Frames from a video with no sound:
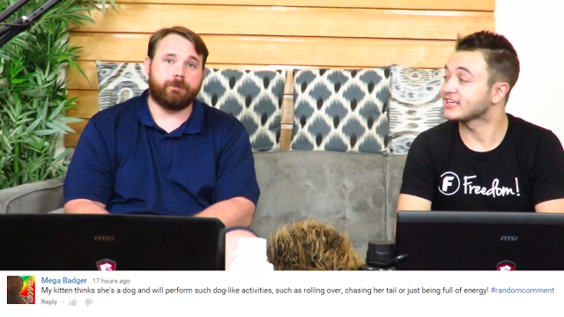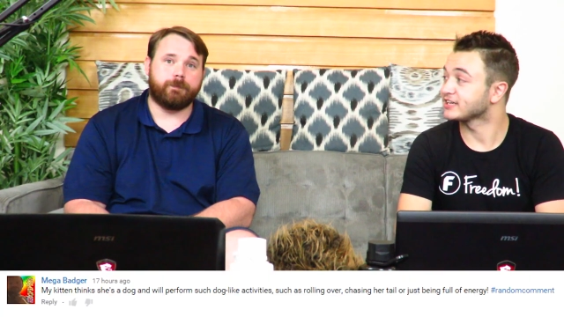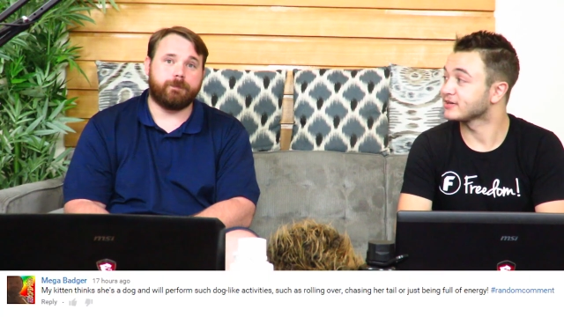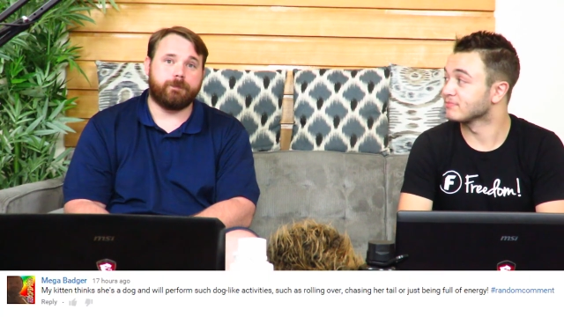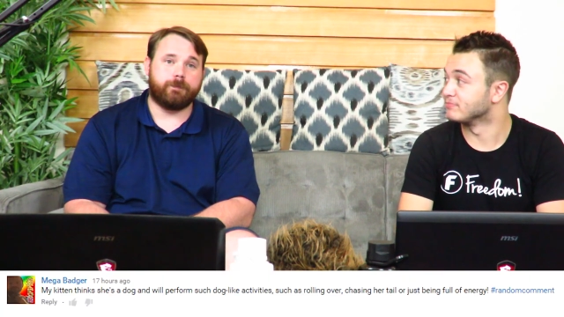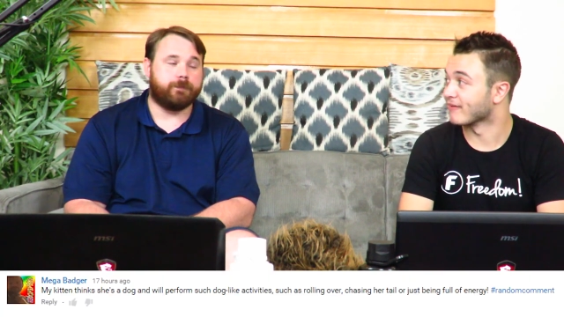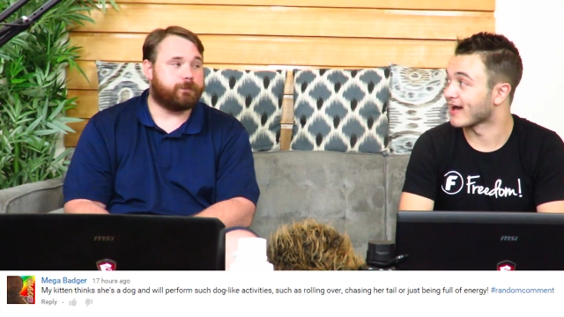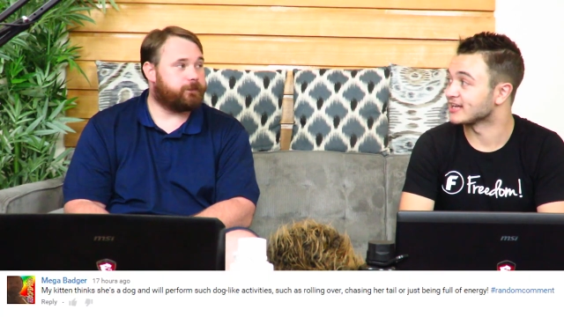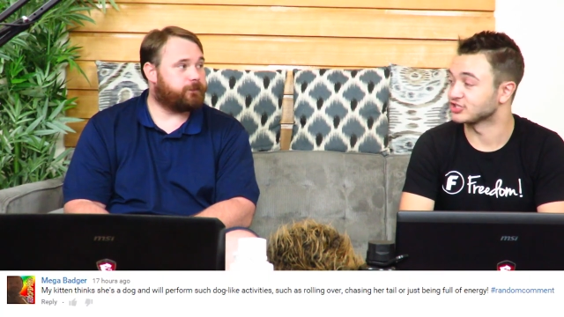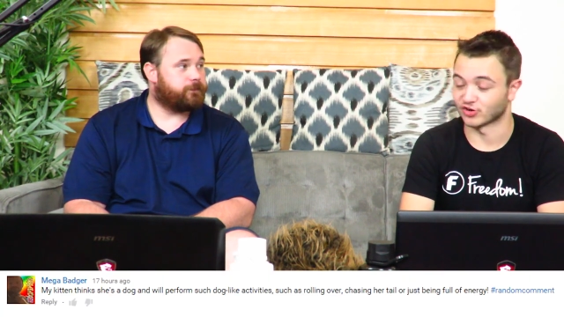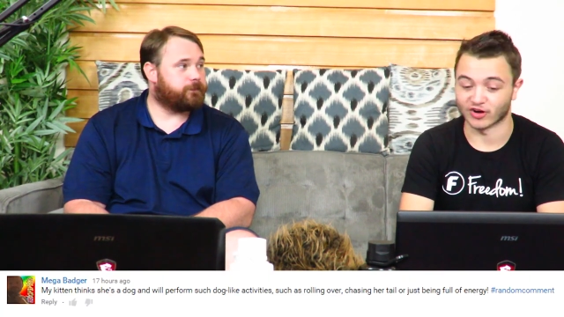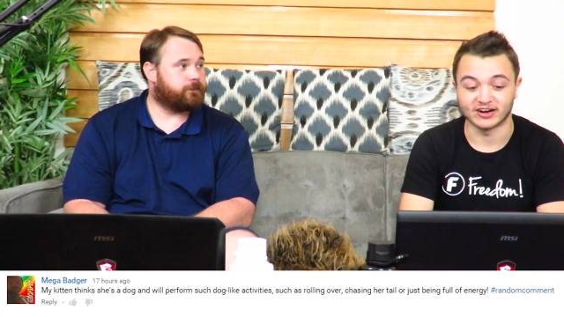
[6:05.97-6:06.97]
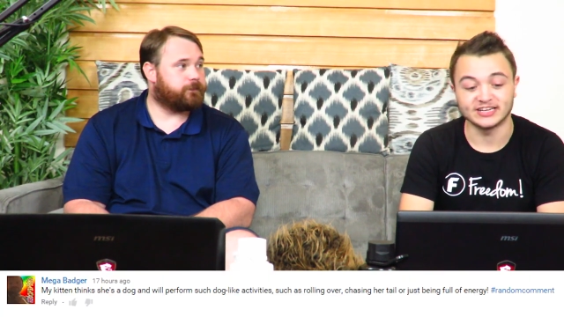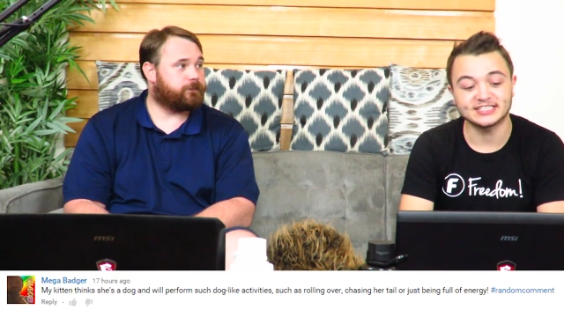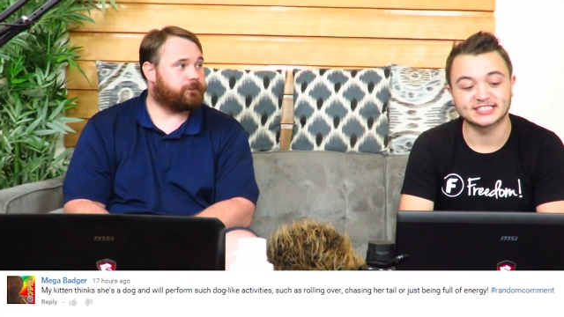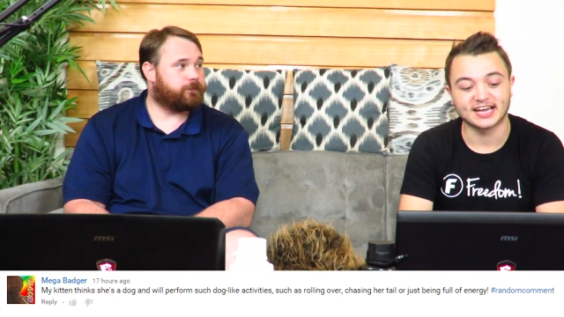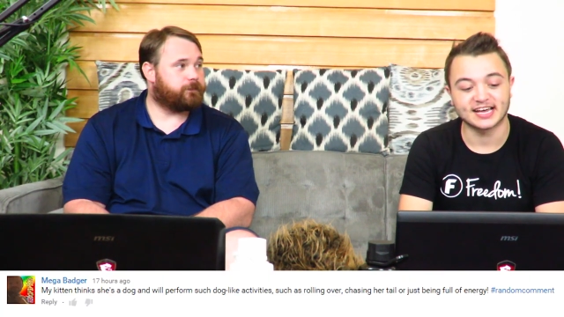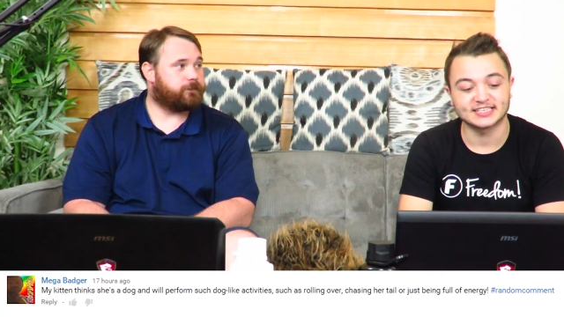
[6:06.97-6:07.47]
Speaker 1: Mega Badger.
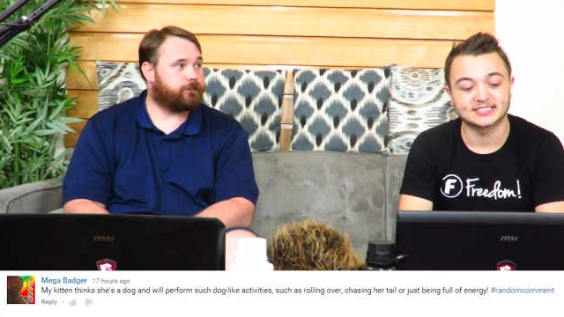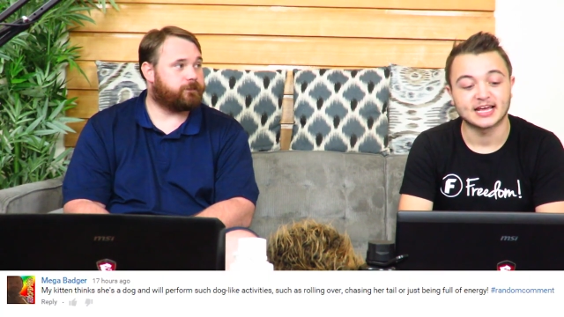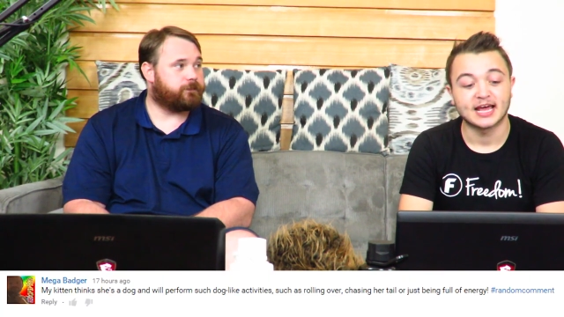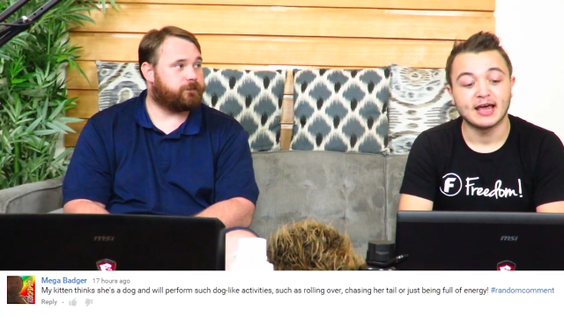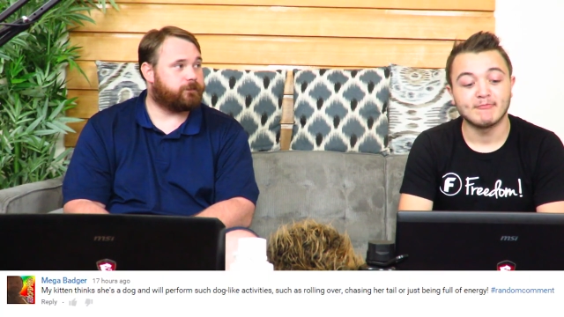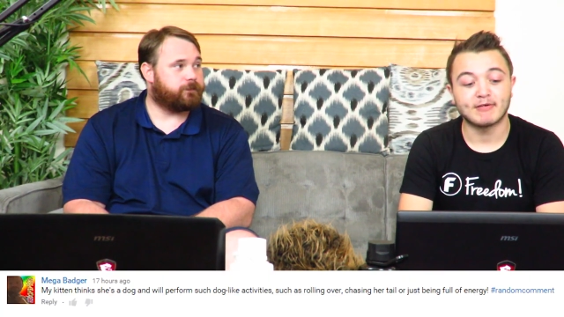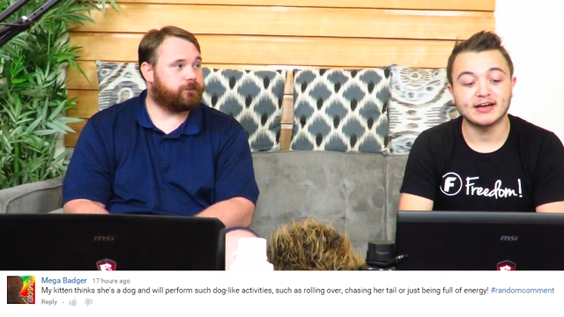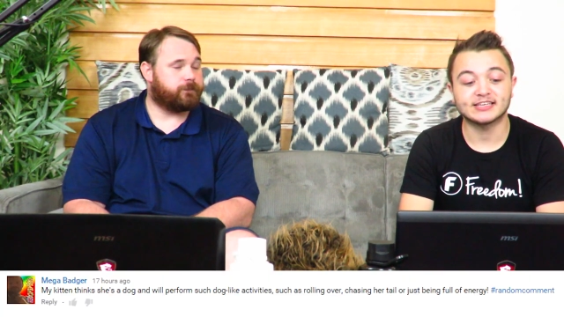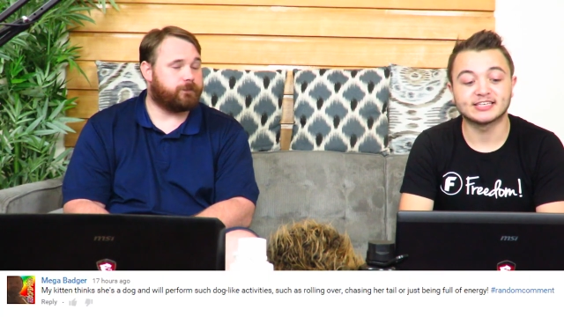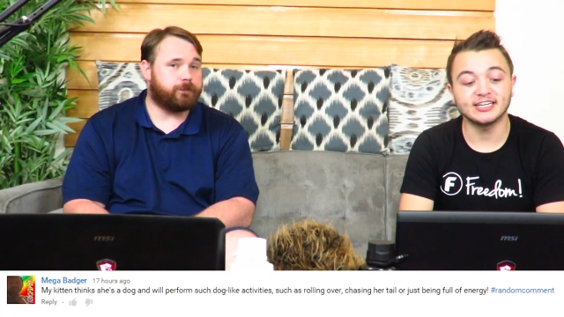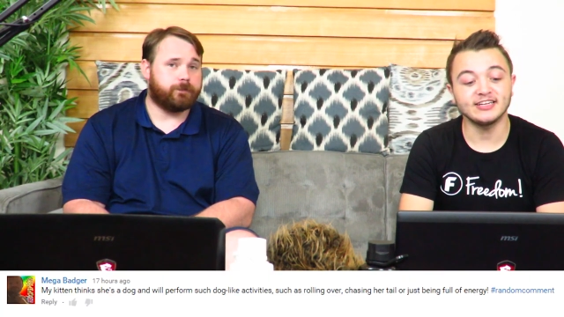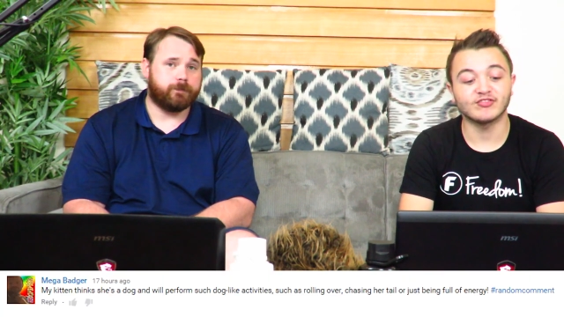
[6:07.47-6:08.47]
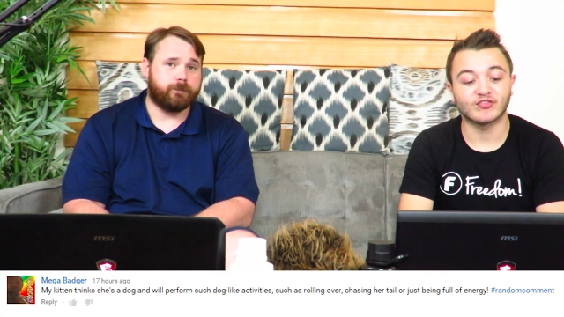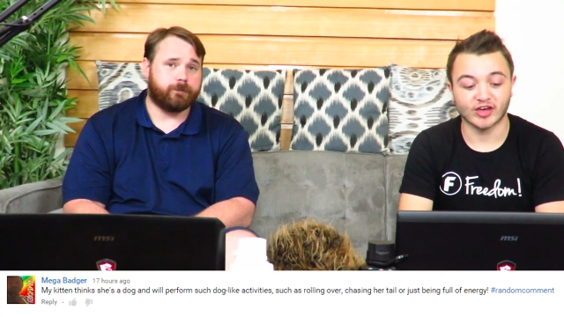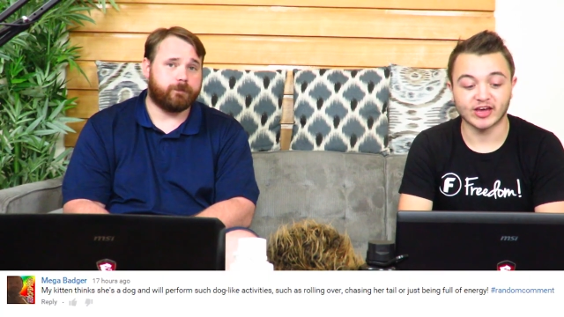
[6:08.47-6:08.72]
He says, my kitten